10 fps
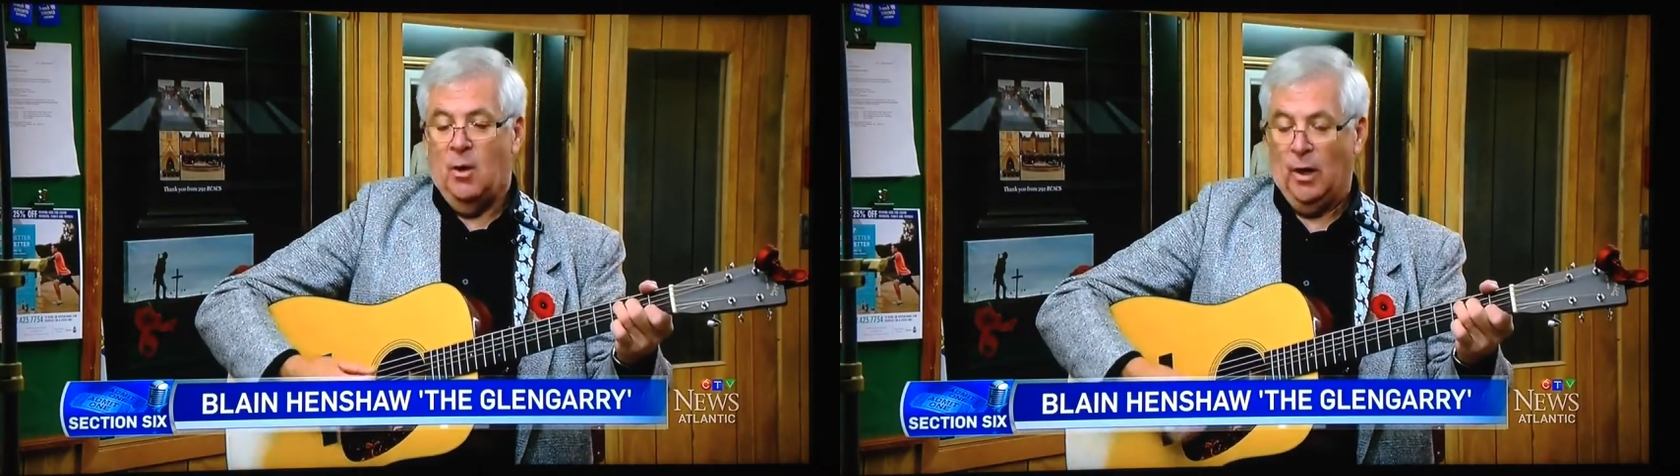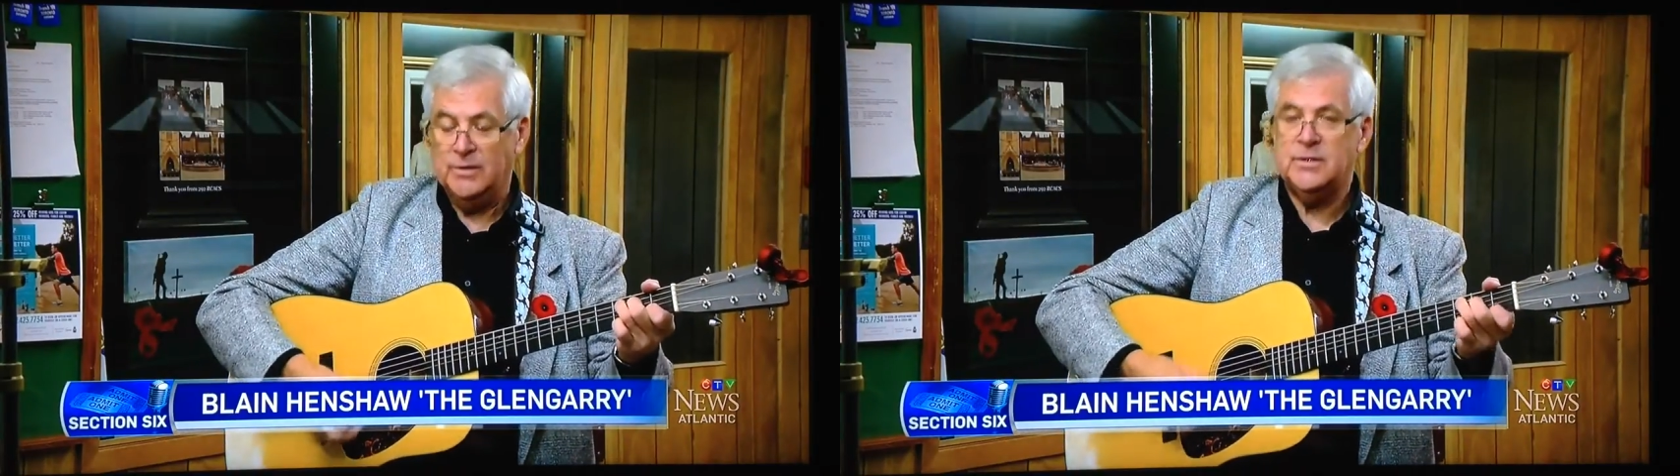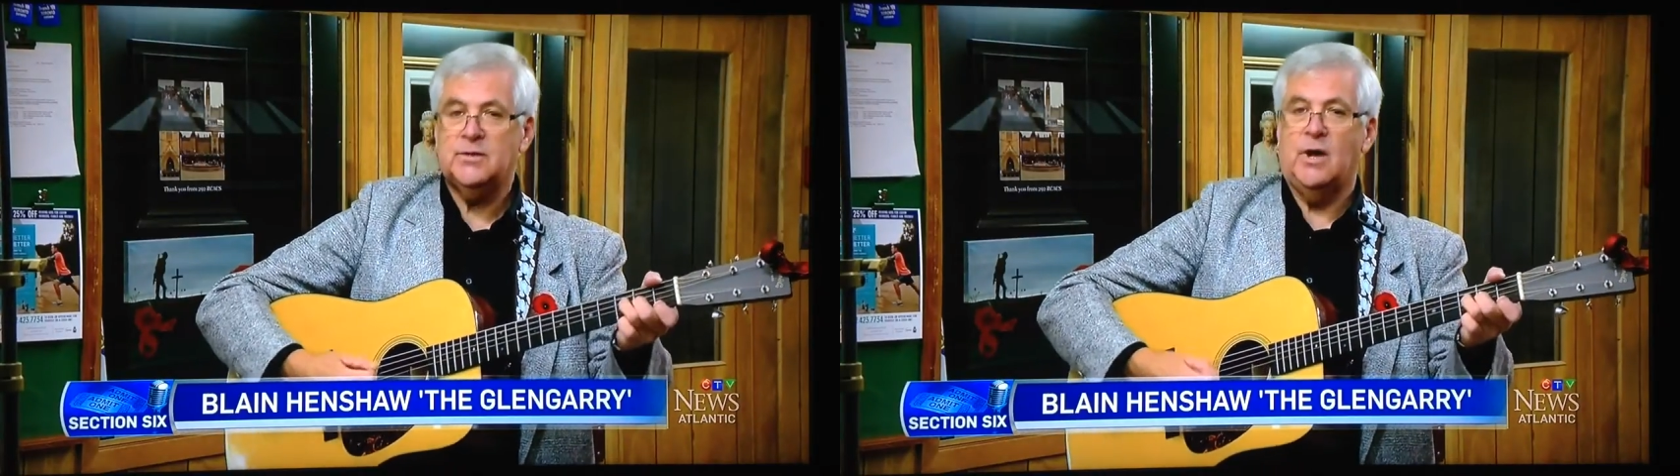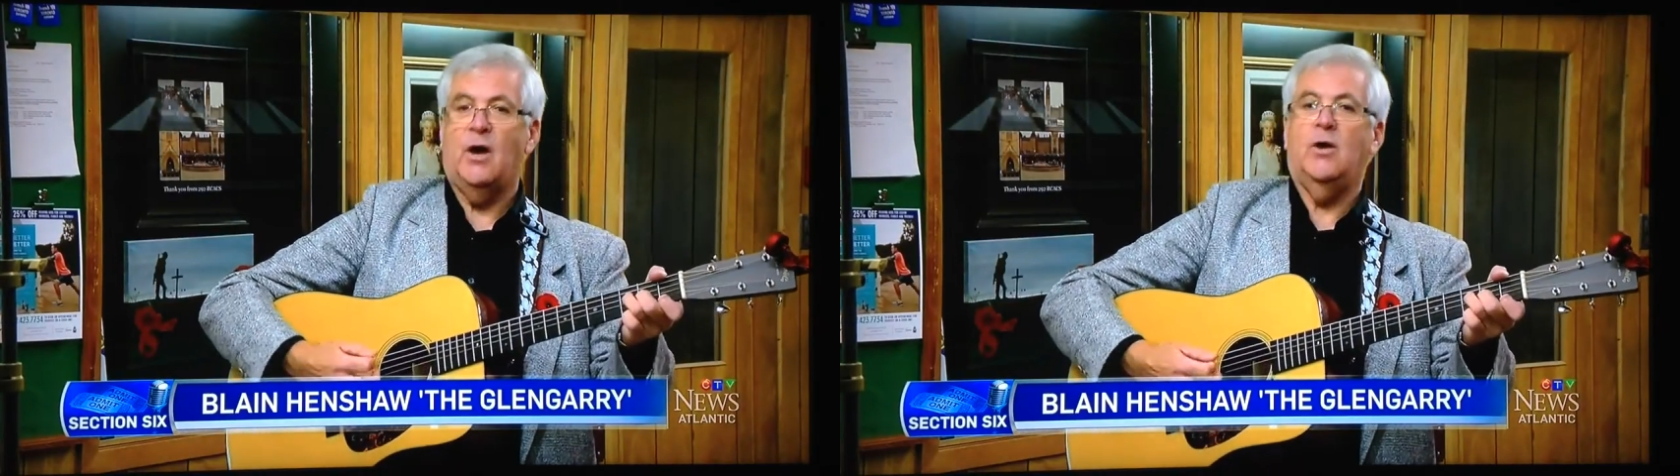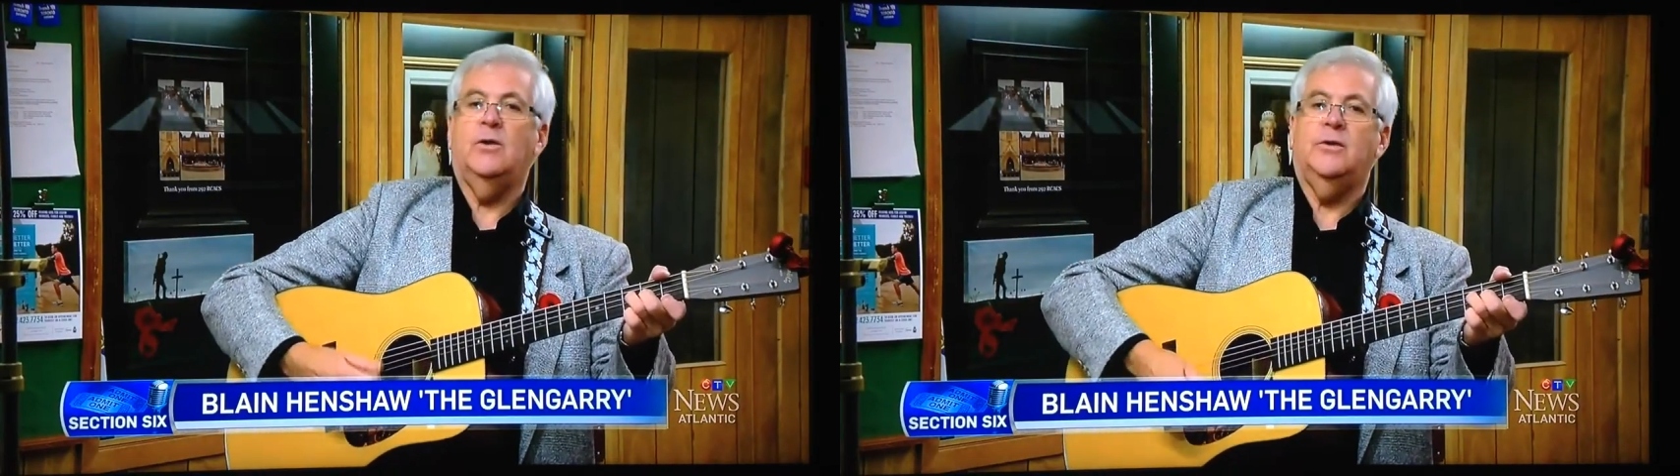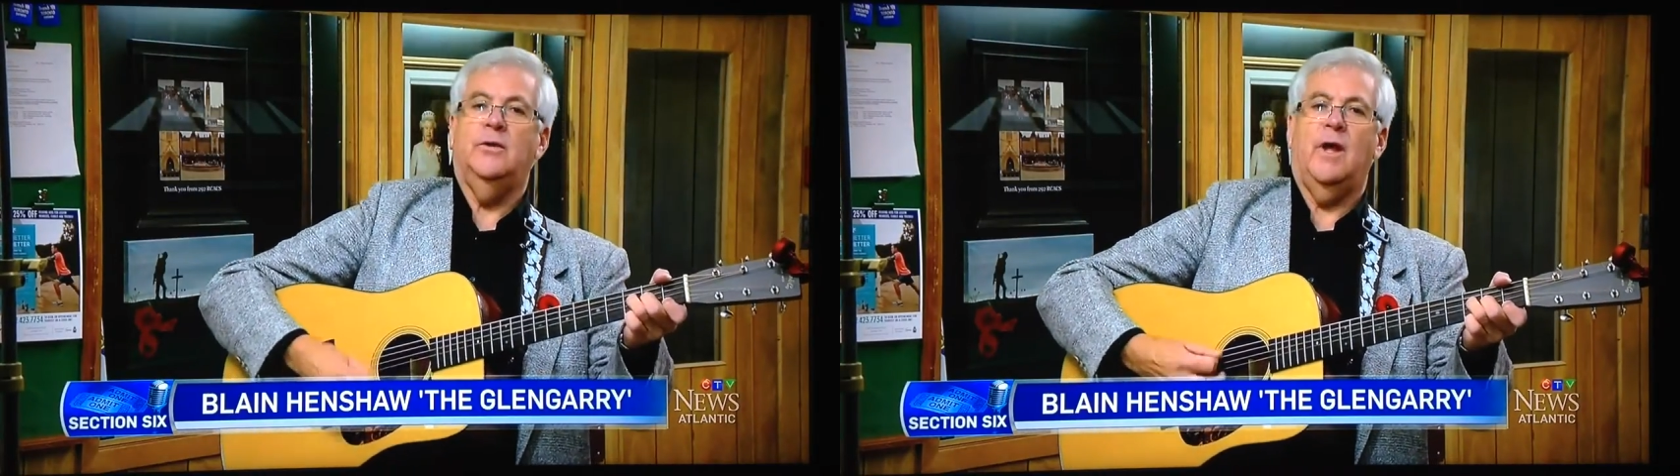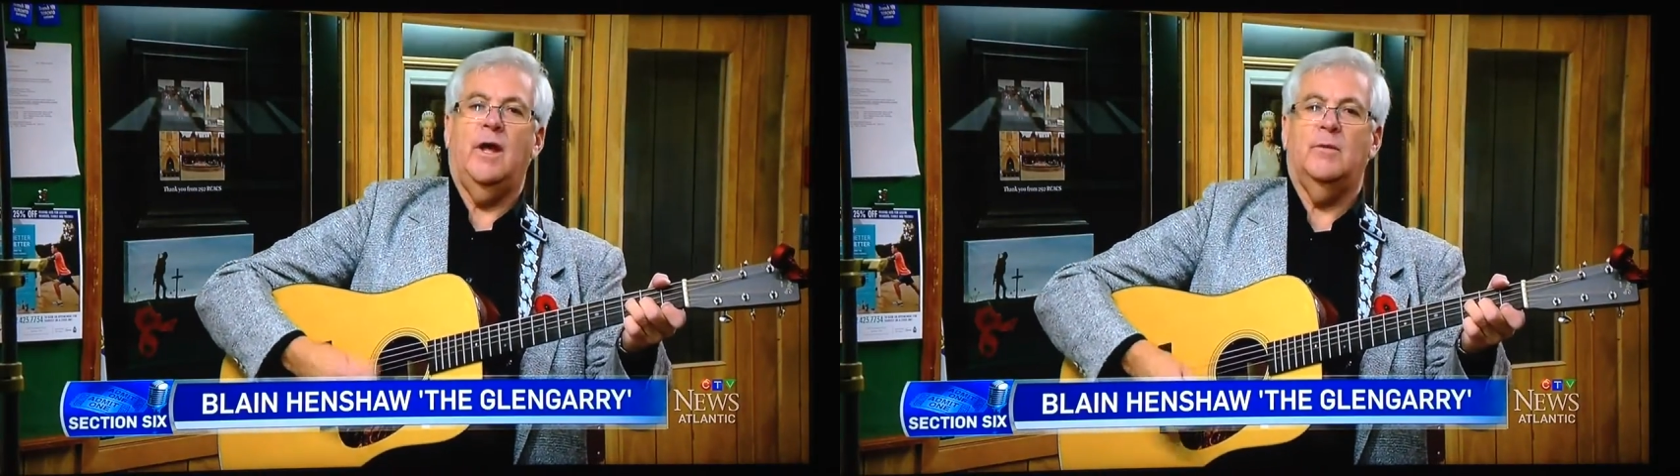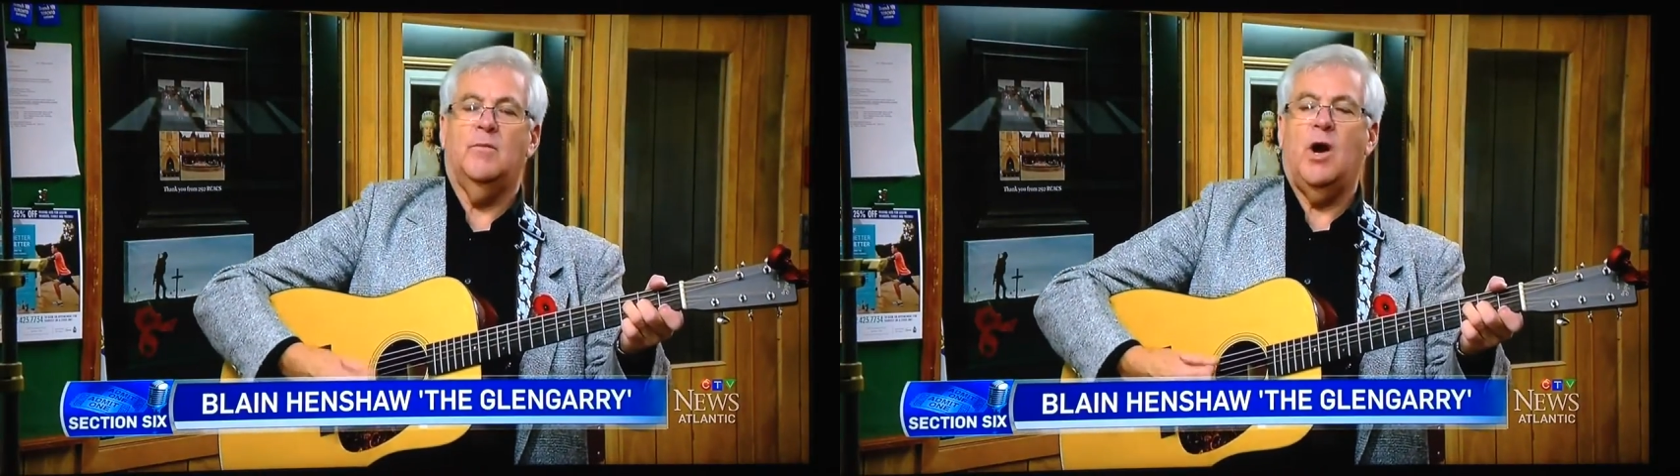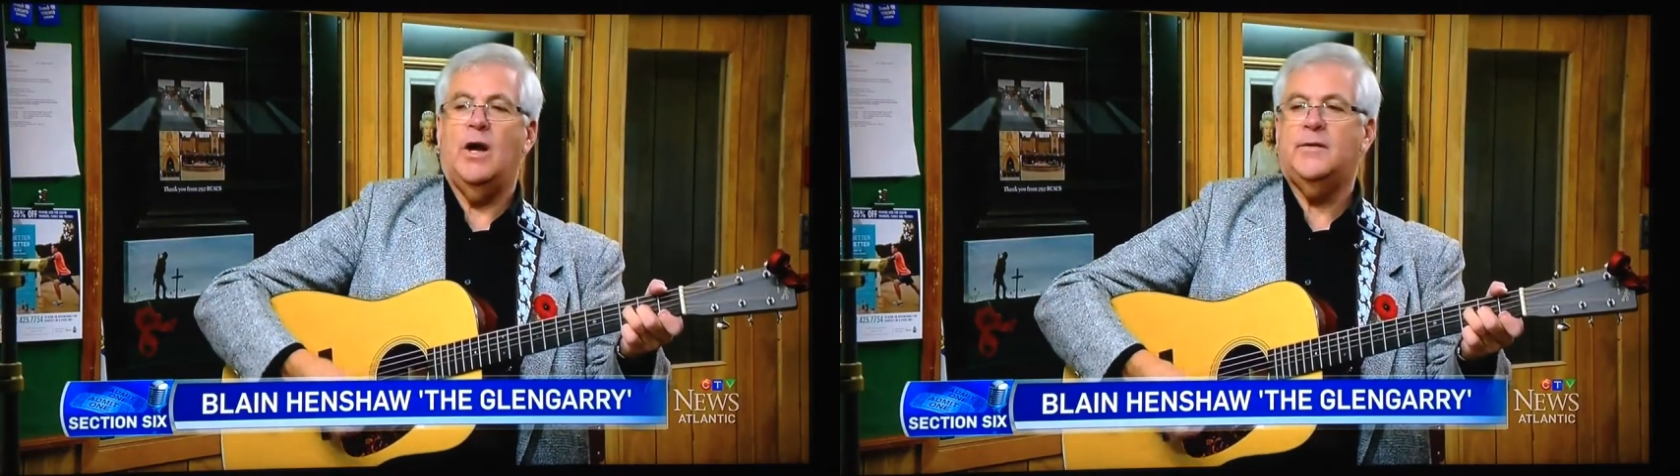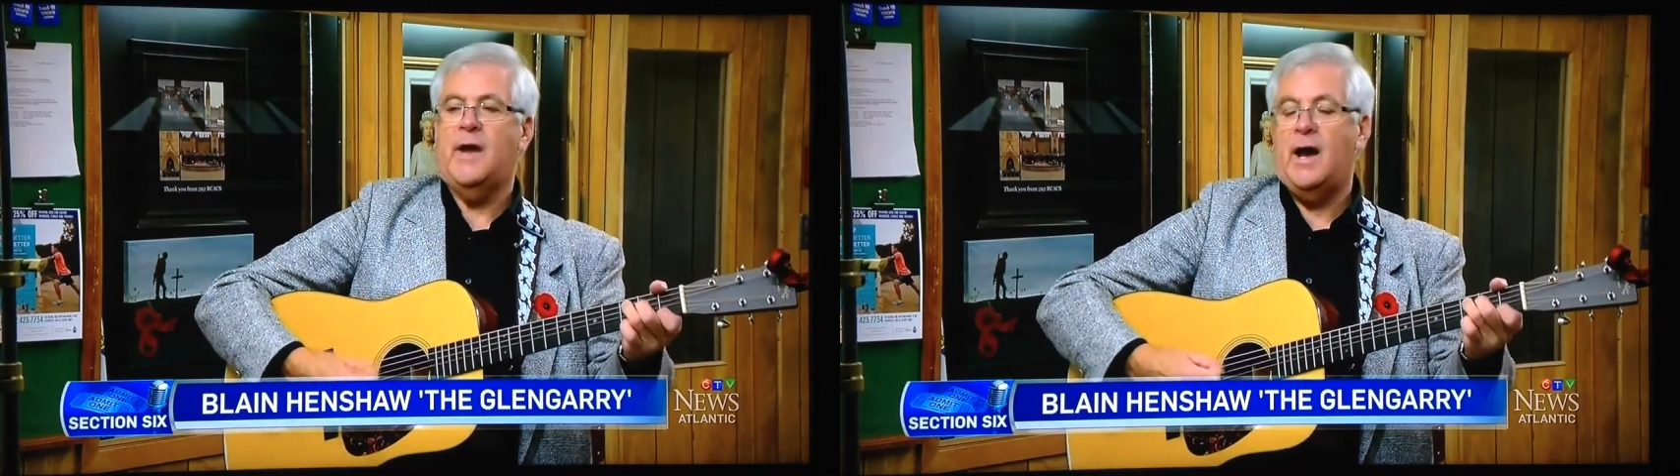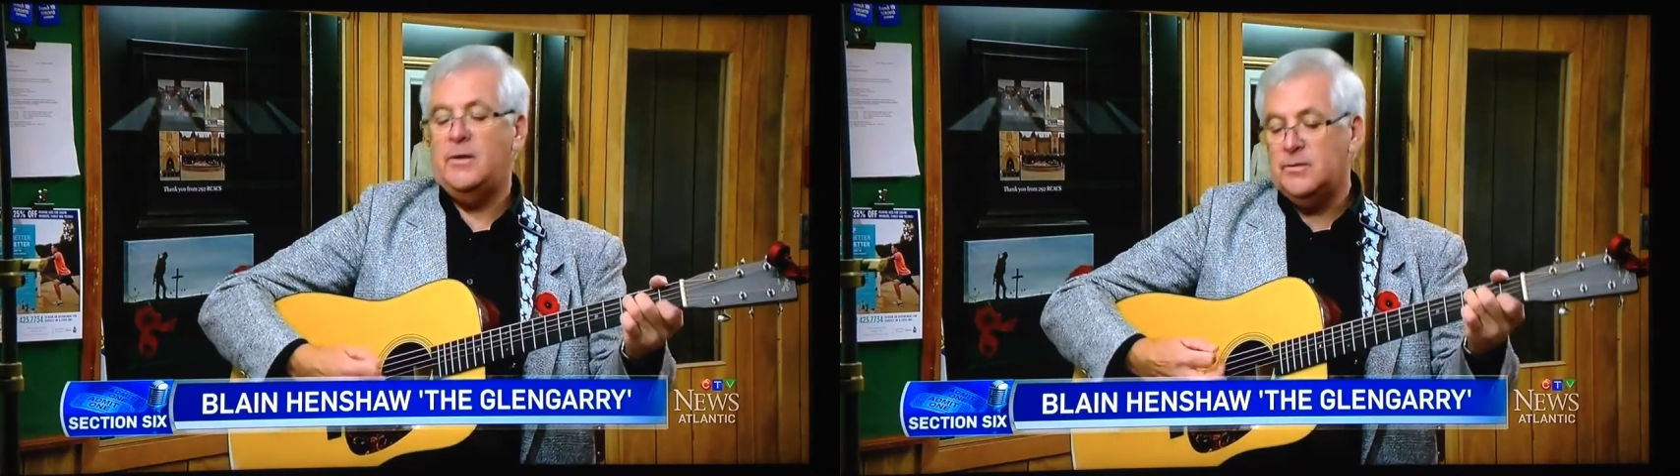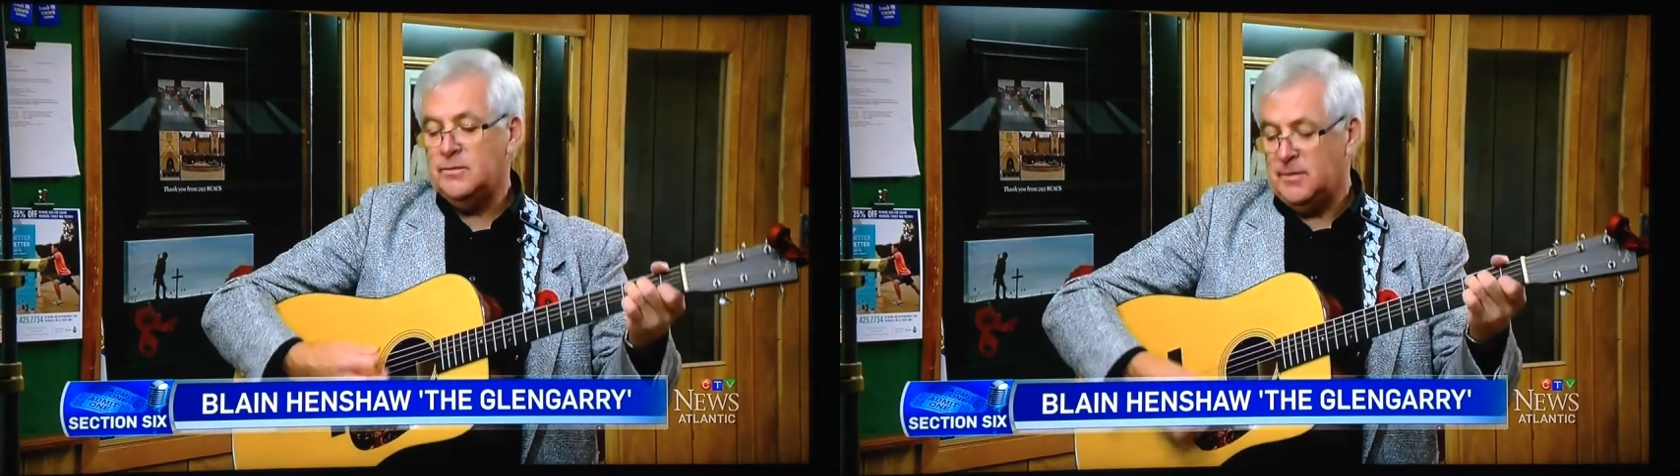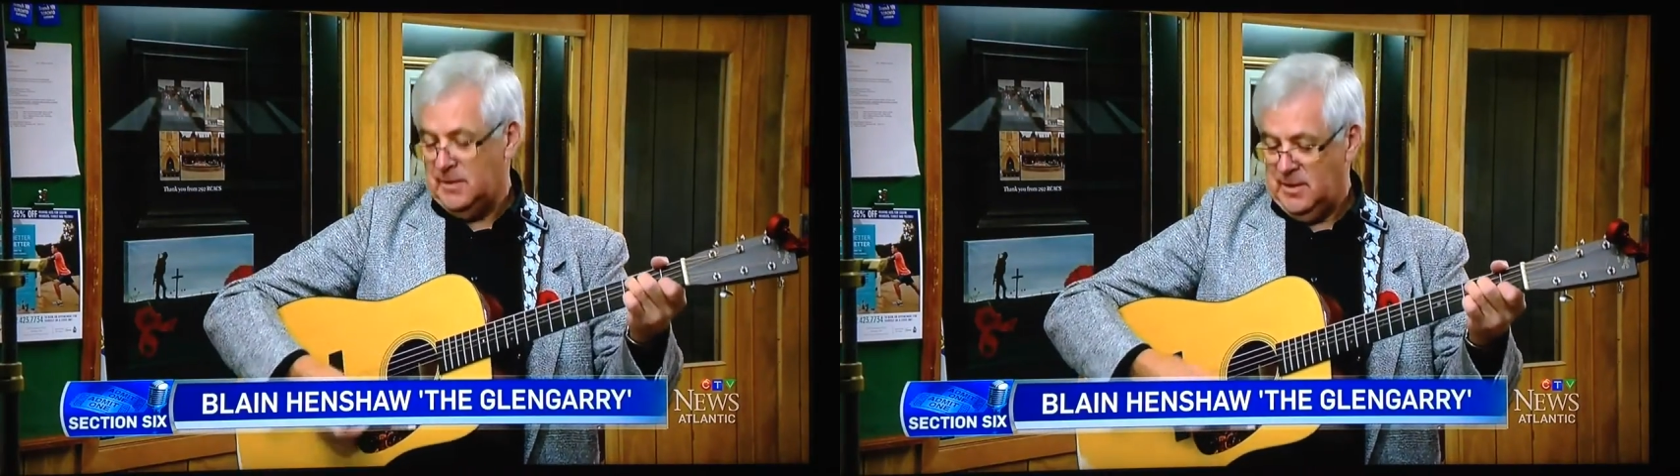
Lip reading: was assaulted and brought down